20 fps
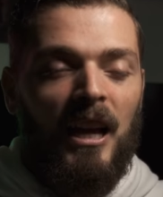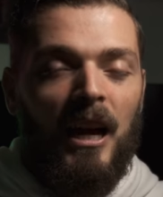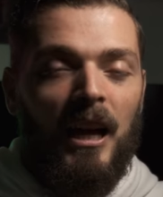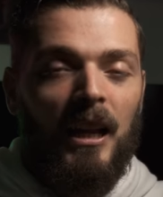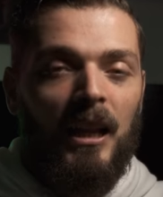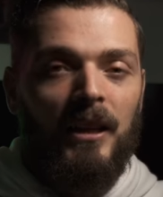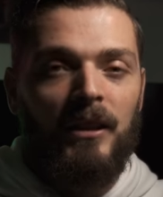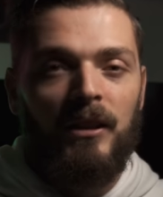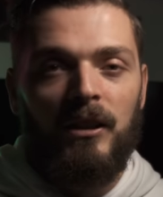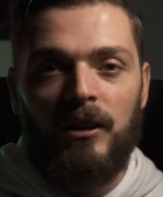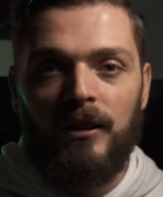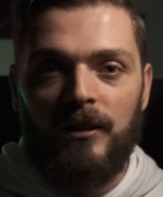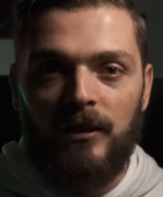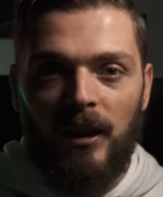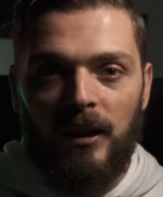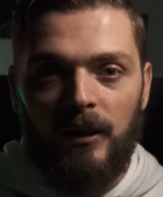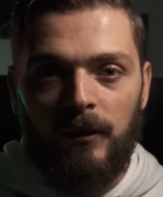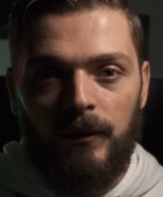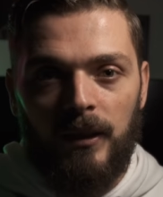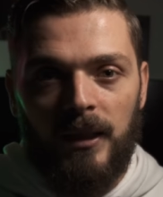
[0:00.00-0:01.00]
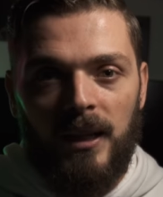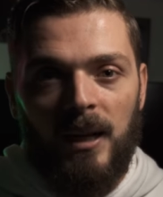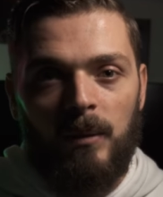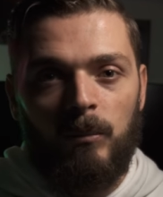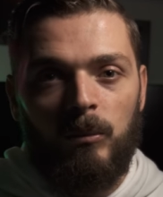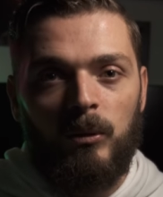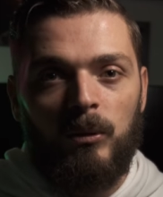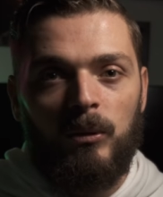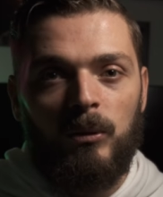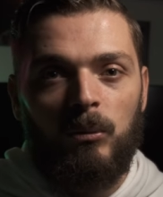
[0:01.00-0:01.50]
I like the design of the
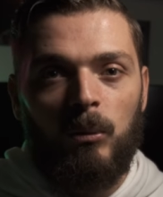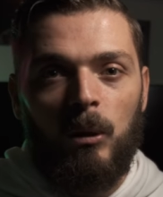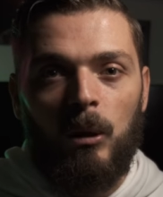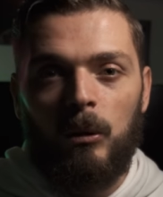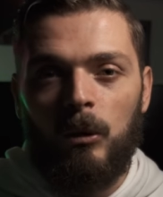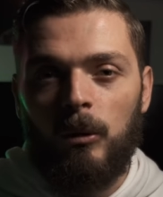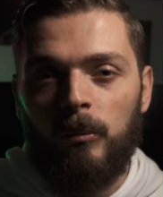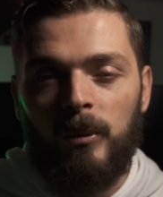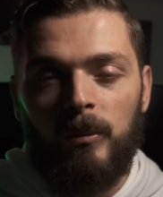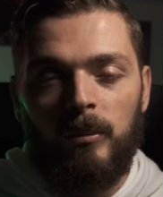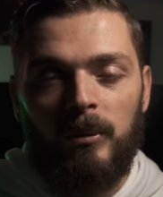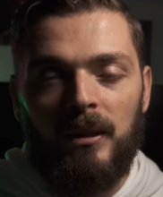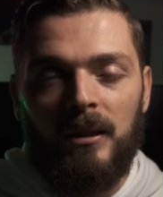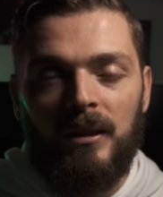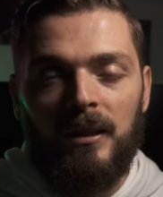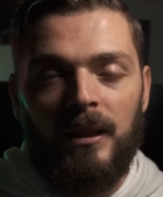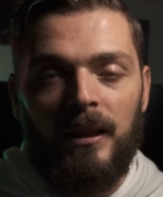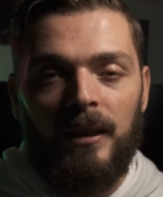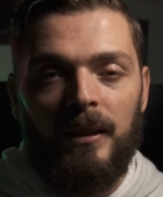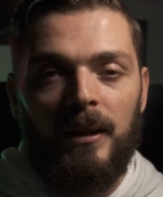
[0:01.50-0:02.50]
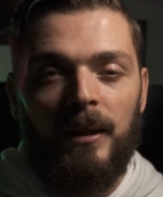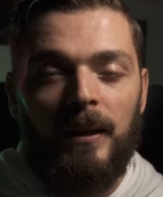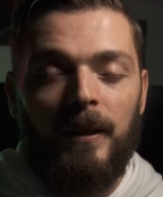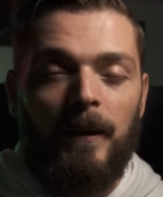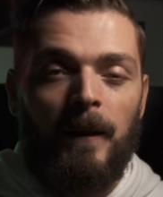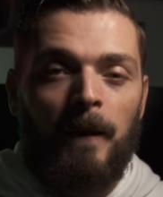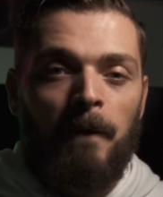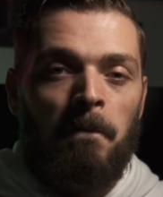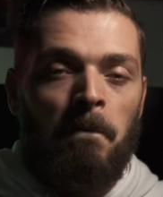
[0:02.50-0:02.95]
camera as well. A lot of people didn't like that,